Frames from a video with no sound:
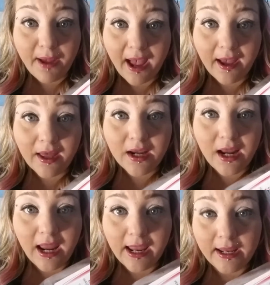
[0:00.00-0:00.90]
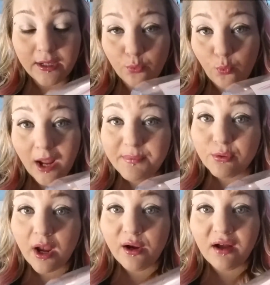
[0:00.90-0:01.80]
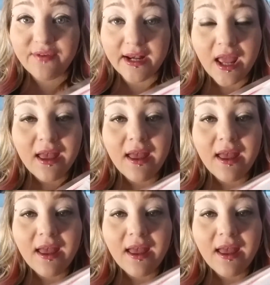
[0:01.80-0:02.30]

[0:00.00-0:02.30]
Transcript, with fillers: pad and wipe it right off, and